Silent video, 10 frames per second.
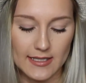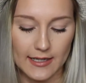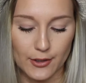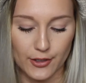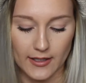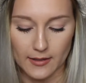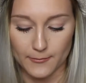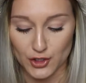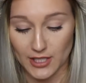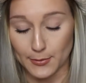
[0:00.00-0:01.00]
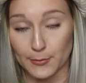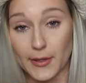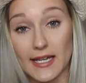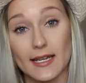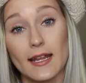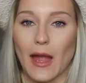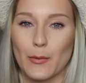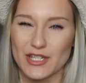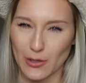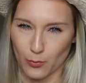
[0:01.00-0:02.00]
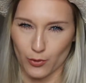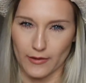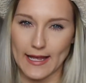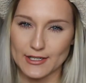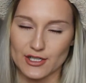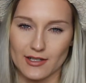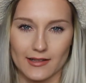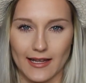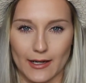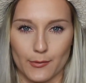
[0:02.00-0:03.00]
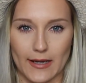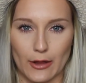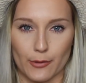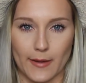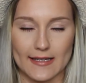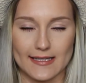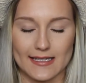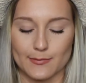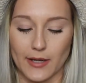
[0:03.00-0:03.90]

I know you can get them for cheaper, but I wish I wore lashes on like a regular basis,